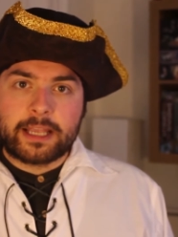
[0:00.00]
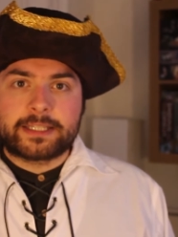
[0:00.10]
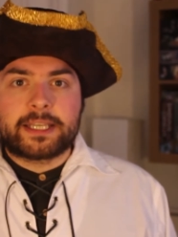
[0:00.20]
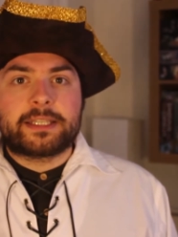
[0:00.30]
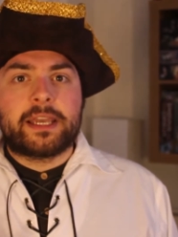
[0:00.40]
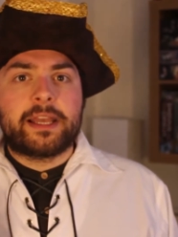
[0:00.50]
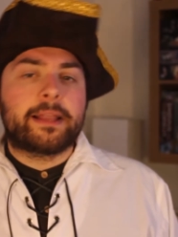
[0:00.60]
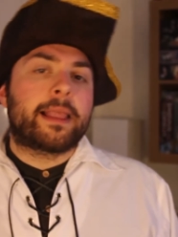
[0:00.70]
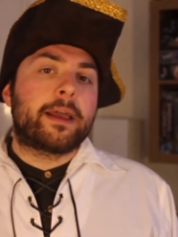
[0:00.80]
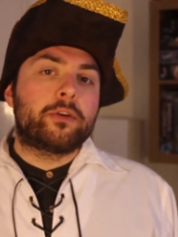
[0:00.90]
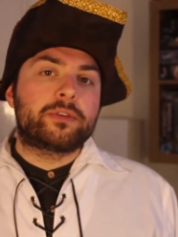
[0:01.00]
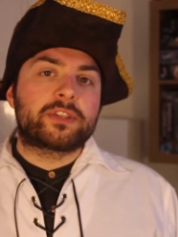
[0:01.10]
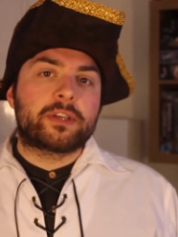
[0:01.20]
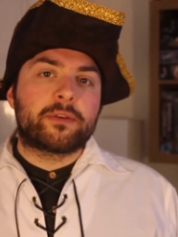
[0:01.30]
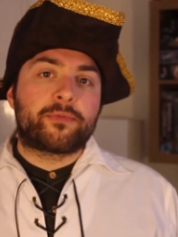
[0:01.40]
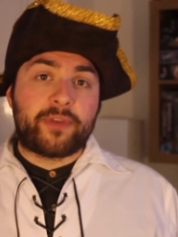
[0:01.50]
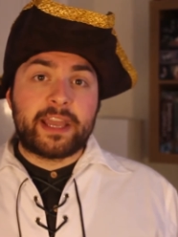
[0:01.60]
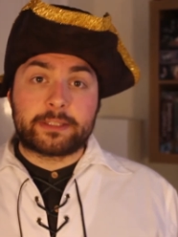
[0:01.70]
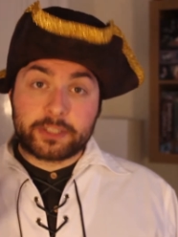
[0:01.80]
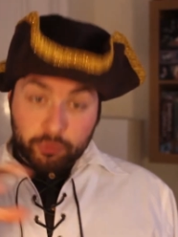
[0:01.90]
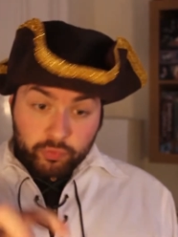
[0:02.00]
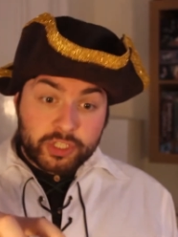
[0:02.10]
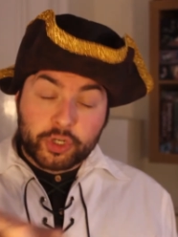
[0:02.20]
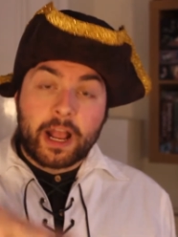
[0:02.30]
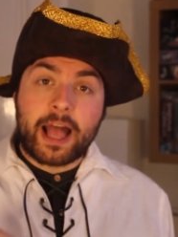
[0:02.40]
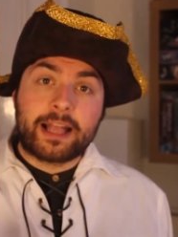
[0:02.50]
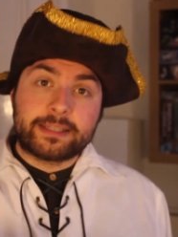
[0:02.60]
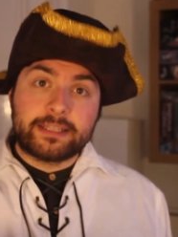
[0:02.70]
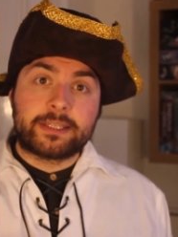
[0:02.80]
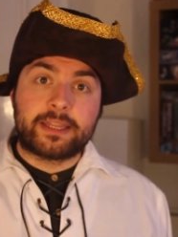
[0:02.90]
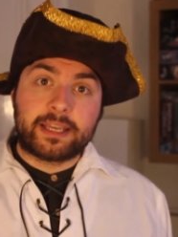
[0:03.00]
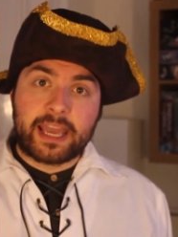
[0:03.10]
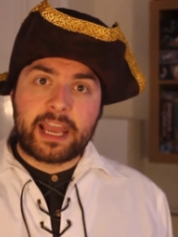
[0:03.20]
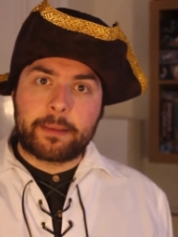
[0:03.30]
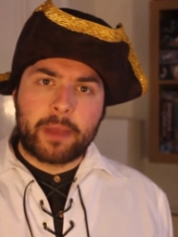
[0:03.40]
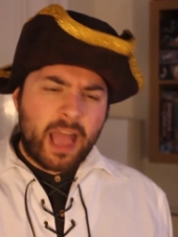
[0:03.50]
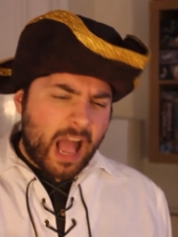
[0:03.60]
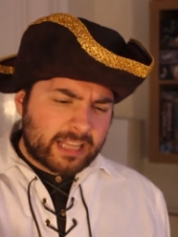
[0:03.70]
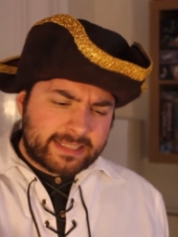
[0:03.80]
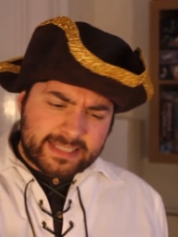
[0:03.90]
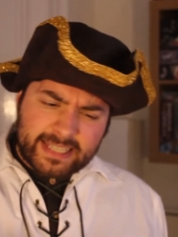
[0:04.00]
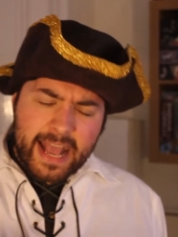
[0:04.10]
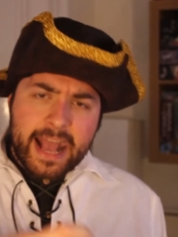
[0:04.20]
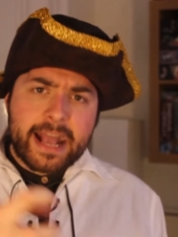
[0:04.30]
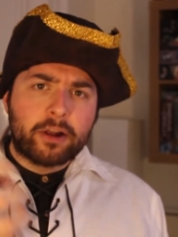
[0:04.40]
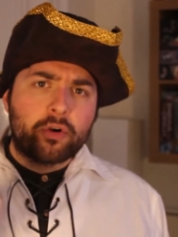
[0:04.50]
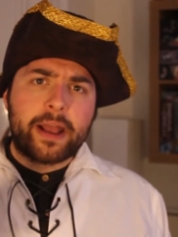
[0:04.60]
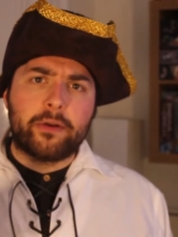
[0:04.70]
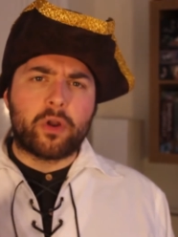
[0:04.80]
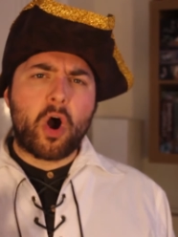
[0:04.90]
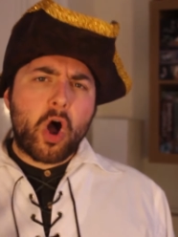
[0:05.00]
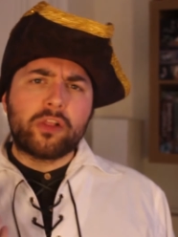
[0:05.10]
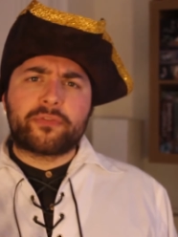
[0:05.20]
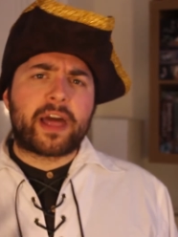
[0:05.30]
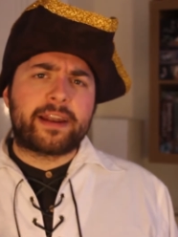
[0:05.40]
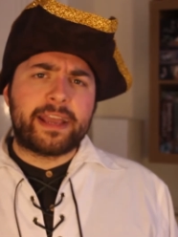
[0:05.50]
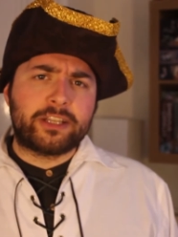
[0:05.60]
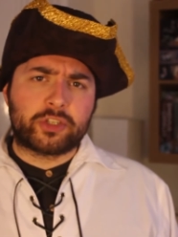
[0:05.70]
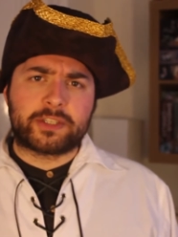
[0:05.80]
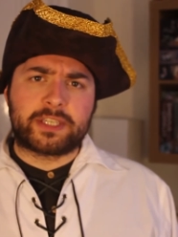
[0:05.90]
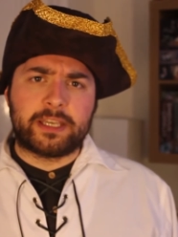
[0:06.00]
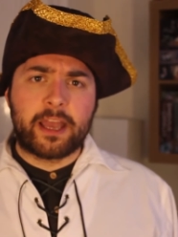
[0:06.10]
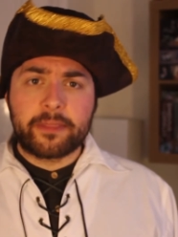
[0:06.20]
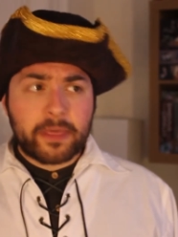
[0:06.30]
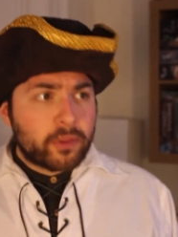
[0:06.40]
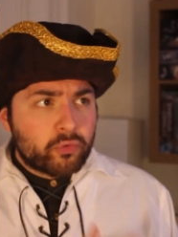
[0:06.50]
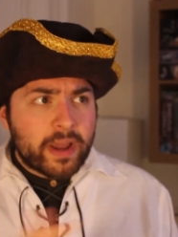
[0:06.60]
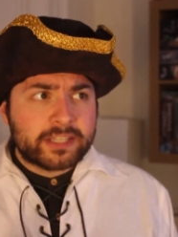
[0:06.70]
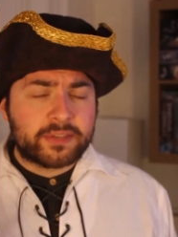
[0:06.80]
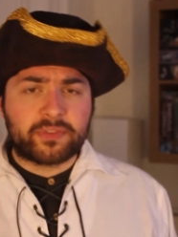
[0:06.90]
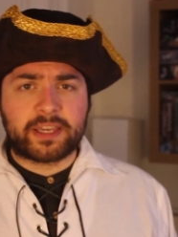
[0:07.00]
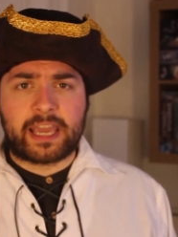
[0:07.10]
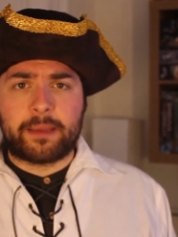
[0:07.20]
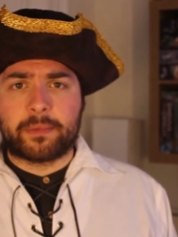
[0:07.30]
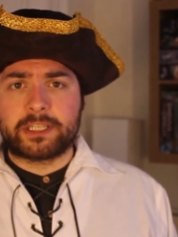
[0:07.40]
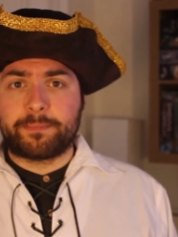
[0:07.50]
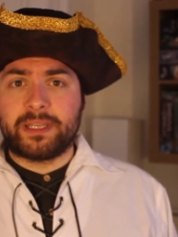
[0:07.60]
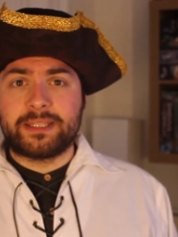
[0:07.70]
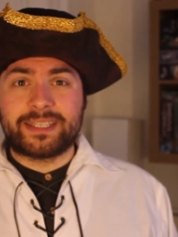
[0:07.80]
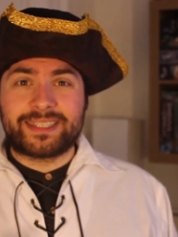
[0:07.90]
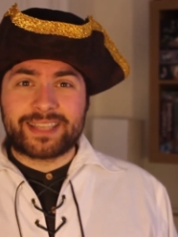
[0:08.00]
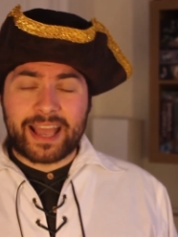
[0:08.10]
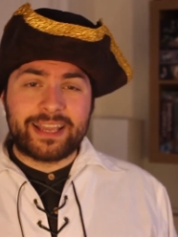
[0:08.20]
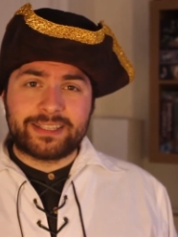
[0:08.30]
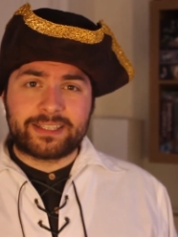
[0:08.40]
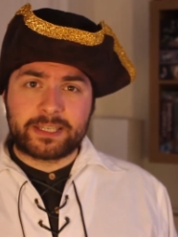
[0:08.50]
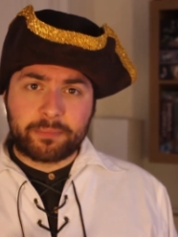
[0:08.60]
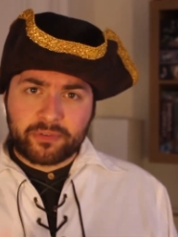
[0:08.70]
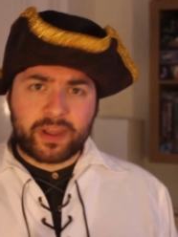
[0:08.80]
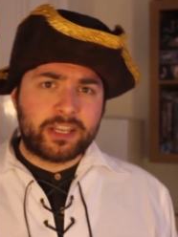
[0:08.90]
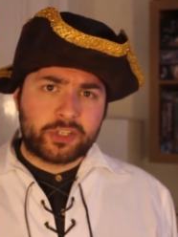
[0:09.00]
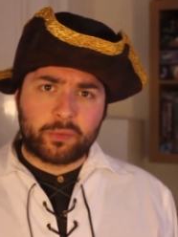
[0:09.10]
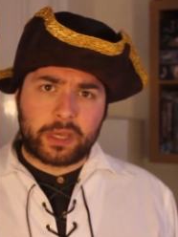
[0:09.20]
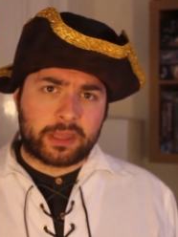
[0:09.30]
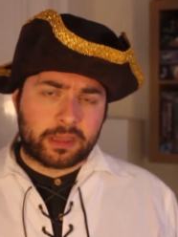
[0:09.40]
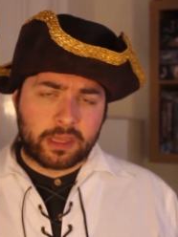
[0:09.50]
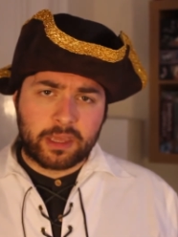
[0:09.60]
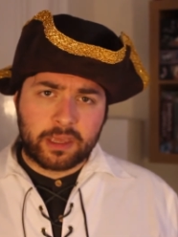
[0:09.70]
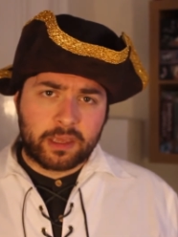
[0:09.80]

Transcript: is that it allows fate to reach her hand into the game and tear out all of that agency that the rest of the game has been designed to provide you with.